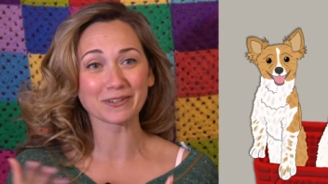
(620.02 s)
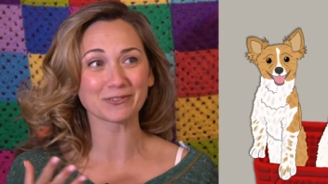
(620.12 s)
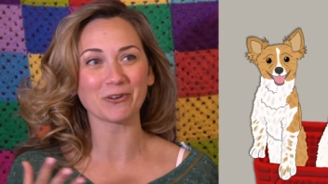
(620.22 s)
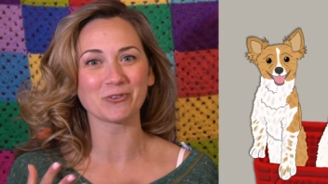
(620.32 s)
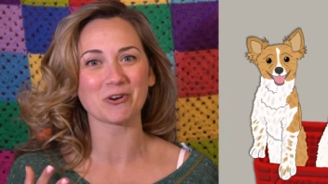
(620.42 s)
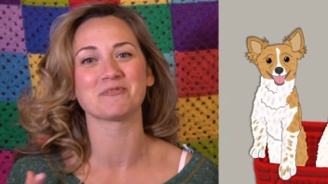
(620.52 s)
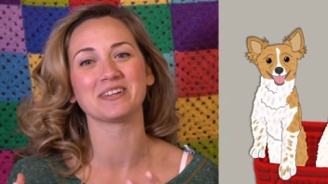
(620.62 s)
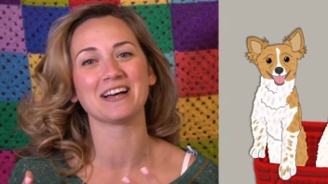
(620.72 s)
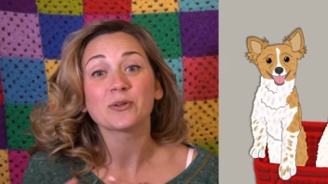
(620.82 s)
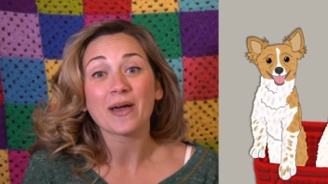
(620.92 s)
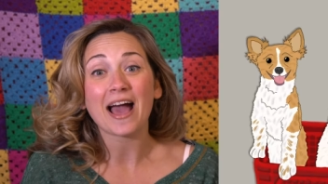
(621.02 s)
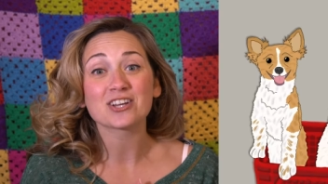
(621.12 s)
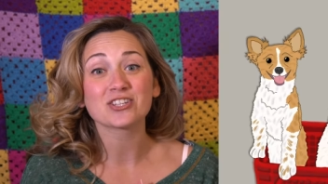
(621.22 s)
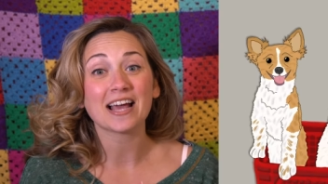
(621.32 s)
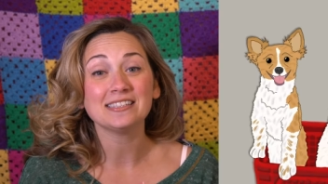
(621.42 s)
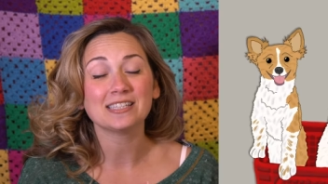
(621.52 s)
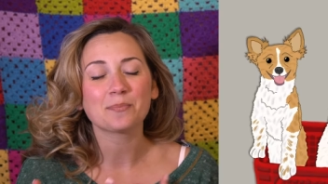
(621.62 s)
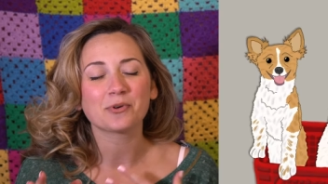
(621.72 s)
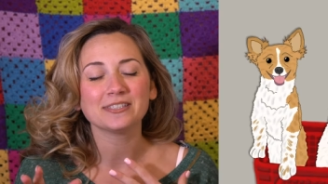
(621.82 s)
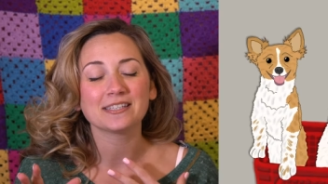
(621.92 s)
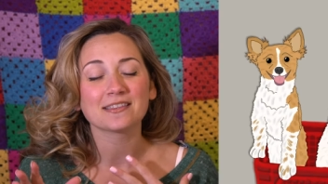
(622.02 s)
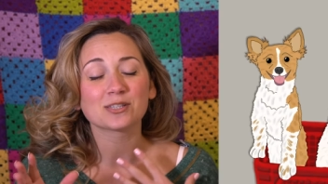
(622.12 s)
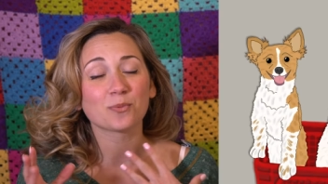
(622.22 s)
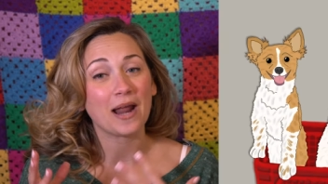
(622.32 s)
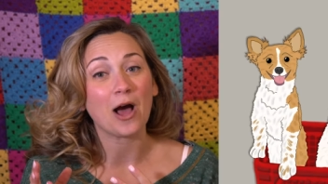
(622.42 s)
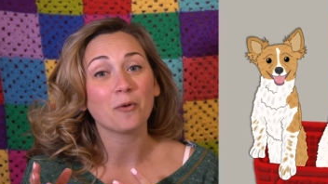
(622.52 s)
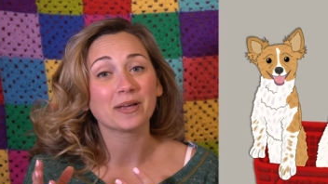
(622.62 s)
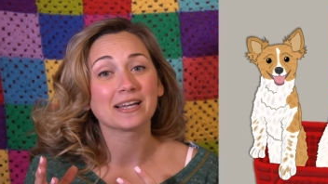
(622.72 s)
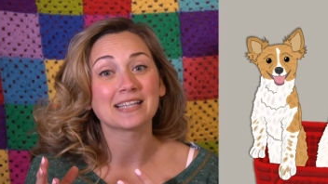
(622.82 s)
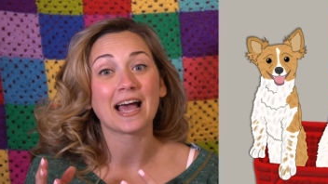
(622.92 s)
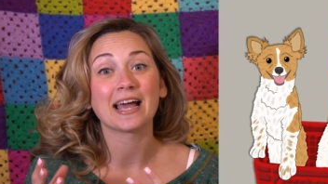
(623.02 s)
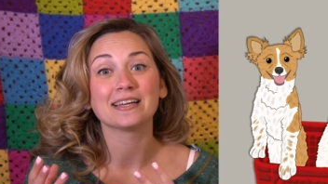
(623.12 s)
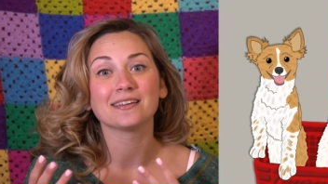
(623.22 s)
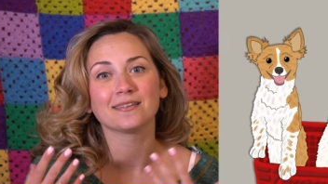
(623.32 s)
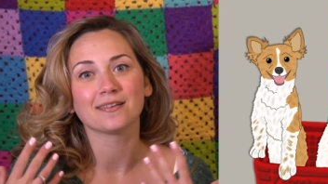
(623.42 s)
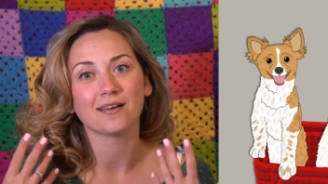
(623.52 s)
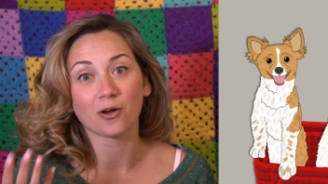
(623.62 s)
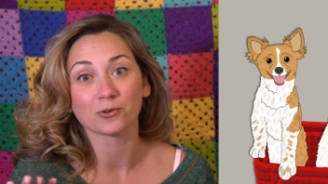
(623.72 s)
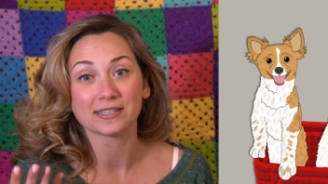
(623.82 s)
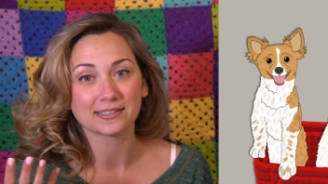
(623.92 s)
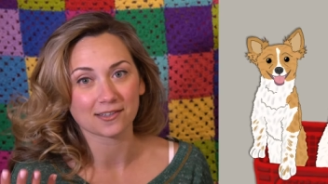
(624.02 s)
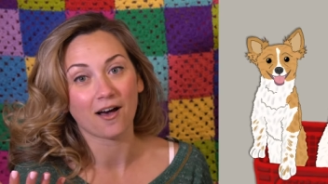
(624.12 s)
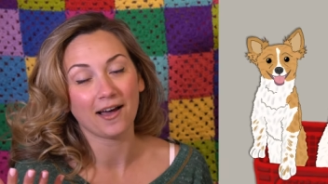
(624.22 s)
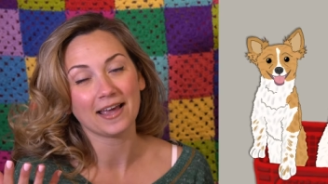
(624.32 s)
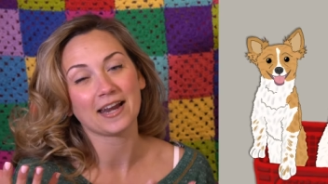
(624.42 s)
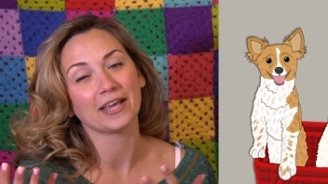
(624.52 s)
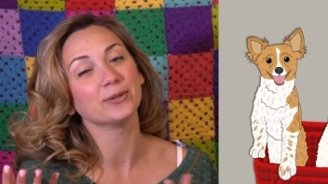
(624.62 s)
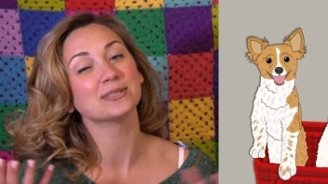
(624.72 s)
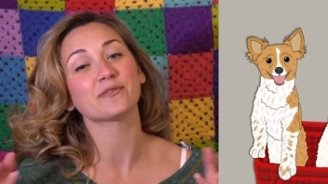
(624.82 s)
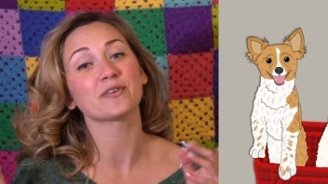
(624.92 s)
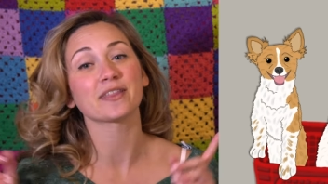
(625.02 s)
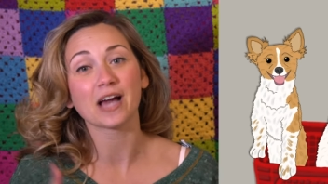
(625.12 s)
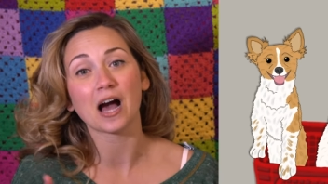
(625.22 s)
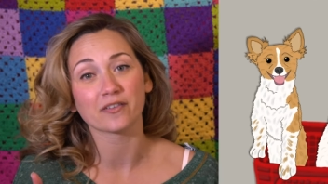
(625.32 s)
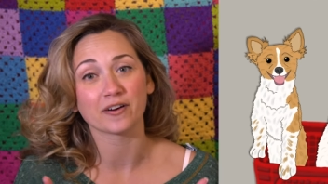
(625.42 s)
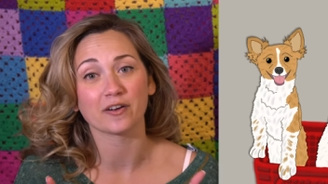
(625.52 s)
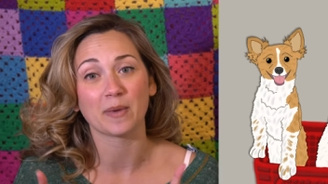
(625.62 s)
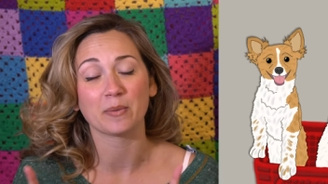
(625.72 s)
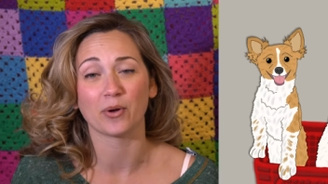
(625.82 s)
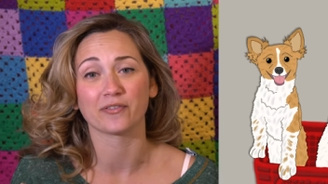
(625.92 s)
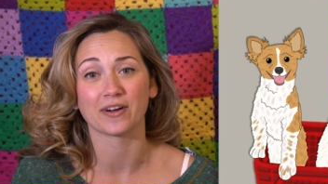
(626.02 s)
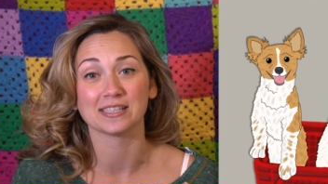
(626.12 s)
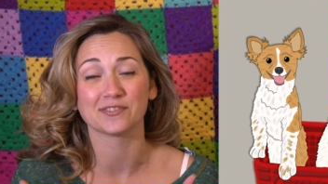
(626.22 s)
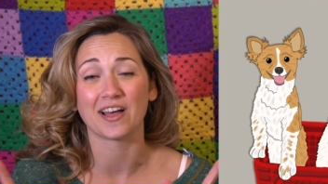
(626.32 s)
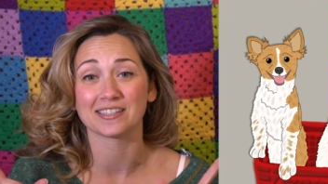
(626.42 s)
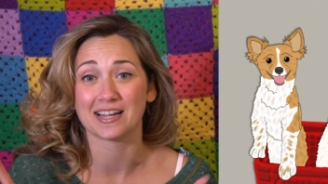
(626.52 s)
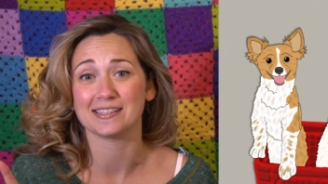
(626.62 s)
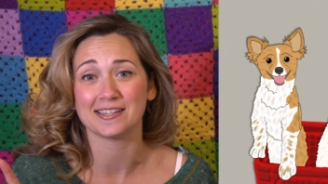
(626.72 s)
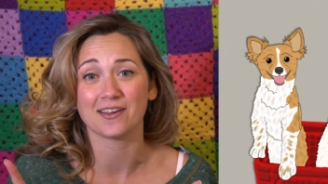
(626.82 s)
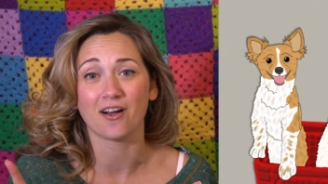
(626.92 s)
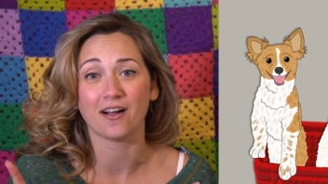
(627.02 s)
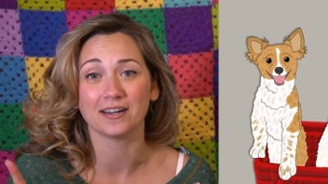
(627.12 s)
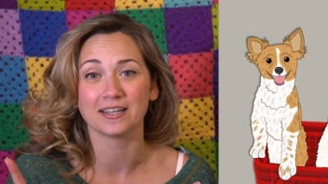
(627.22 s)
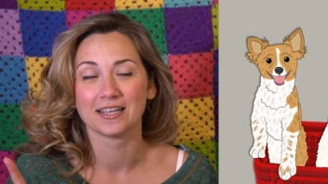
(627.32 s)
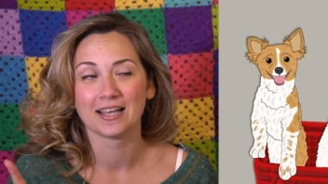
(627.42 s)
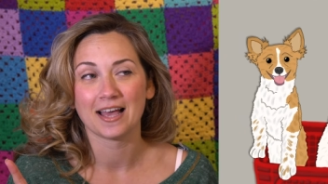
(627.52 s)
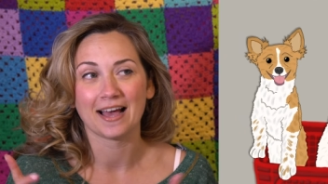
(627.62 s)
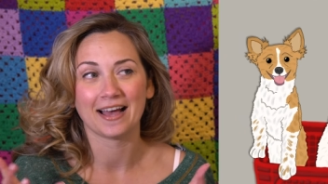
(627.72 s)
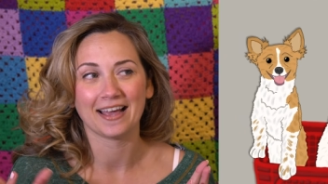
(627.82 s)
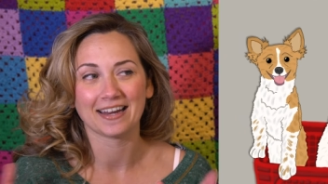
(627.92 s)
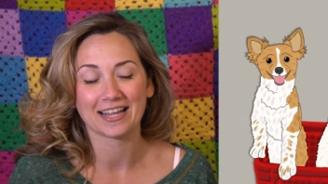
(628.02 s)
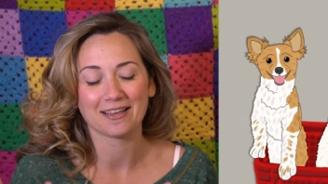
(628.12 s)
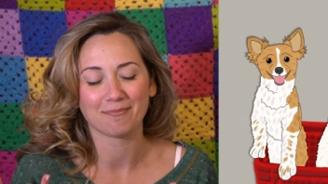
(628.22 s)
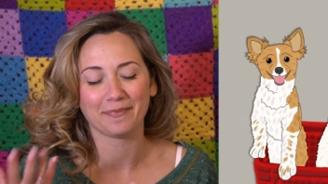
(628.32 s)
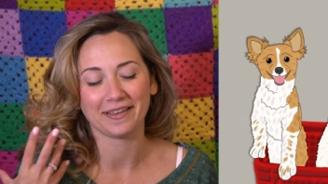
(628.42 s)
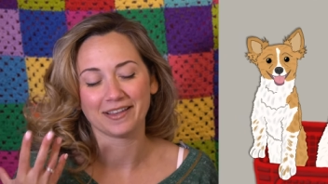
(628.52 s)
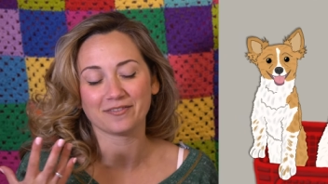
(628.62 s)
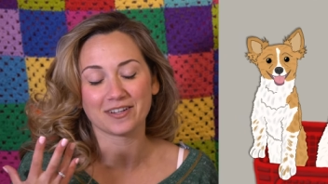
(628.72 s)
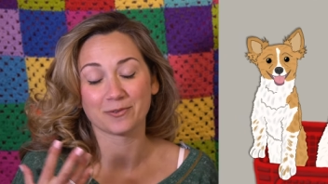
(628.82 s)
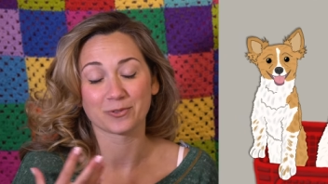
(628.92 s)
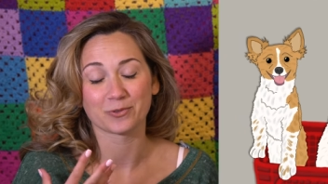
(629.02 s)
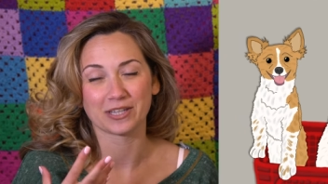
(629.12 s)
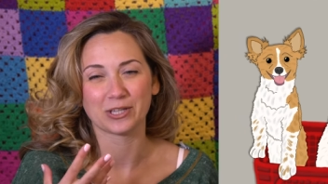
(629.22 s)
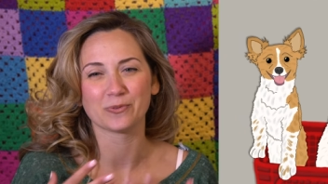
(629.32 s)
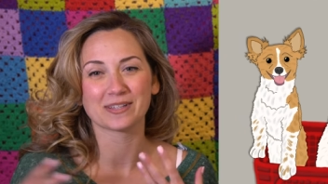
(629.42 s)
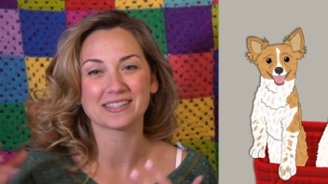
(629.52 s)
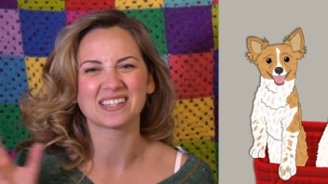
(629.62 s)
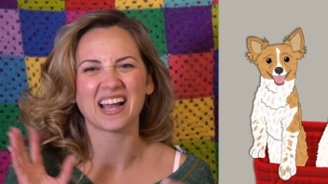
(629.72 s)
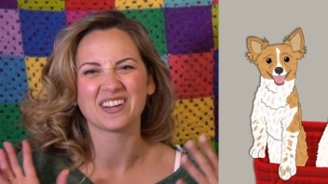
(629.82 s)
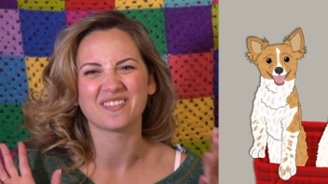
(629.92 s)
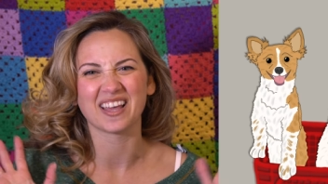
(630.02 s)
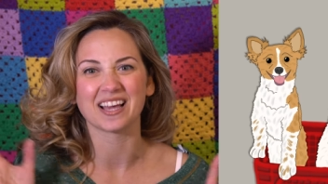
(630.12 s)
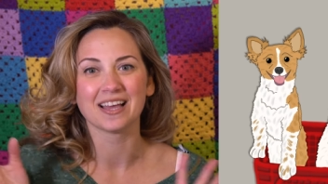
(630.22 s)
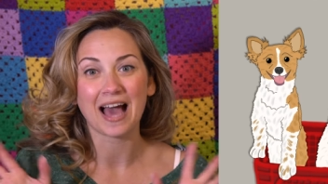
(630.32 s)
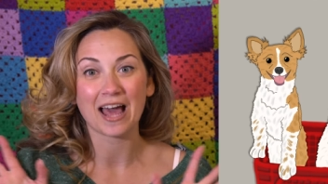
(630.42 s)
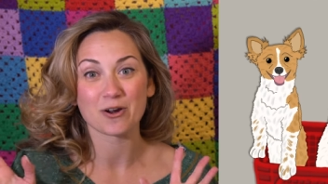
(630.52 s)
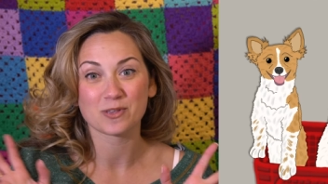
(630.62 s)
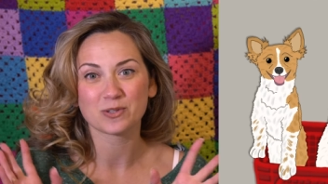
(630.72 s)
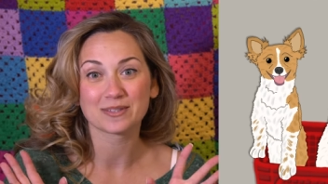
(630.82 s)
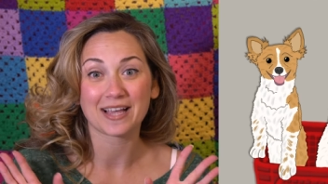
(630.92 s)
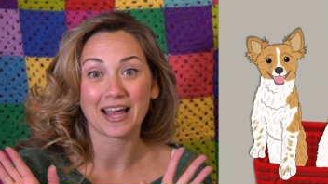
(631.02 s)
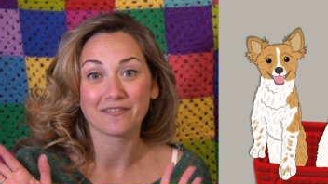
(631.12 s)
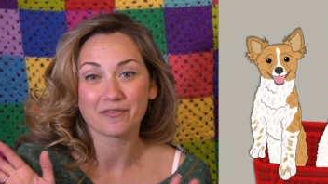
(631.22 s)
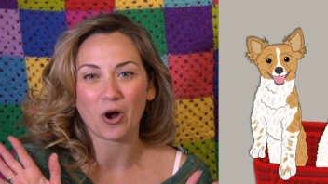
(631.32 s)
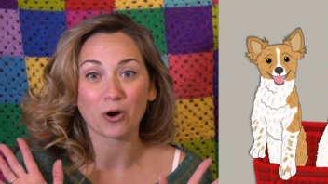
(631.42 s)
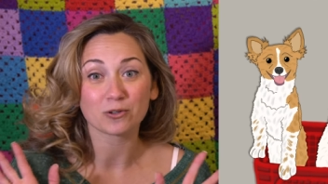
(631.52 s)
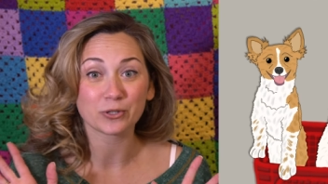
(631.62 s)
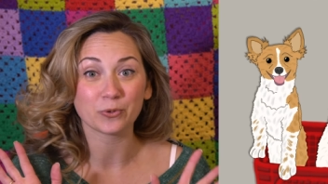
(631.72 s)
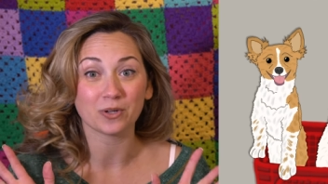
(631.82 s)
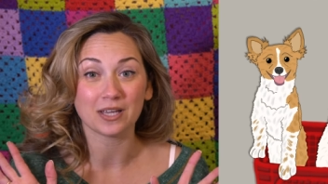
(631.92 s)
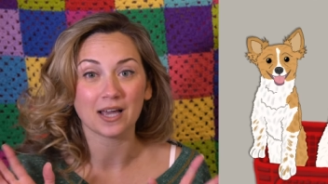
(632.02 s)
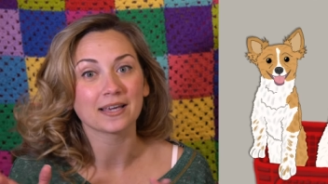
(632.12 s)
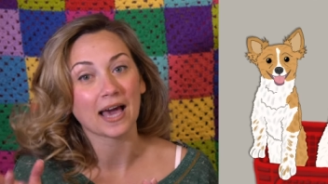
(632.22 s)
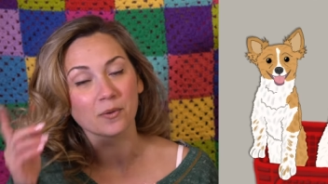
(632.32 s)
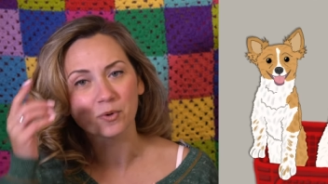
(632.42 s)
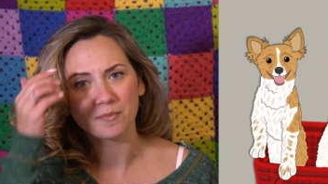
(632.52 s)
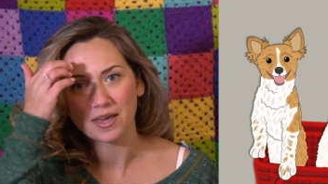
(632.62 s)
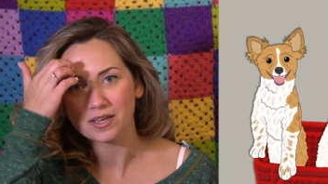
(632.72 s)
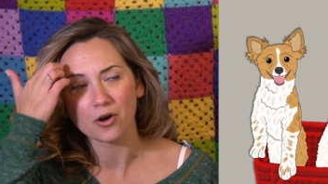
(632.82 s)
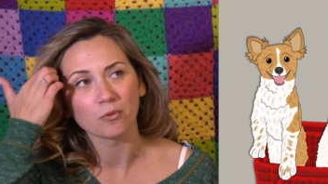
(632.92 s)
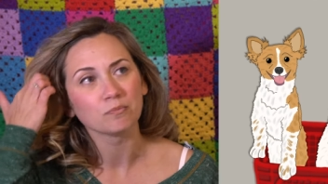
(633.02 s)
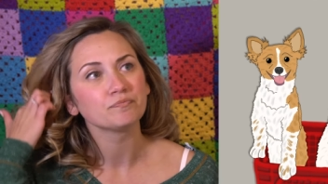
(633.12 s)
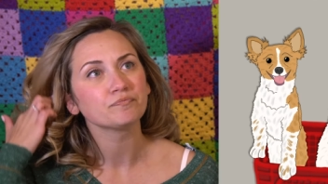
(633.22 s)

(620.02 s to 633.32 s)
So adorable. So I actually ended up printing this one out because I already saw it and I used it for the cover of my boyfriend's Valentine's Day card uh, and he, he loved it, it was really cute. This is kind of like, I don't know, this one's kind of cartoony, again would make, you know,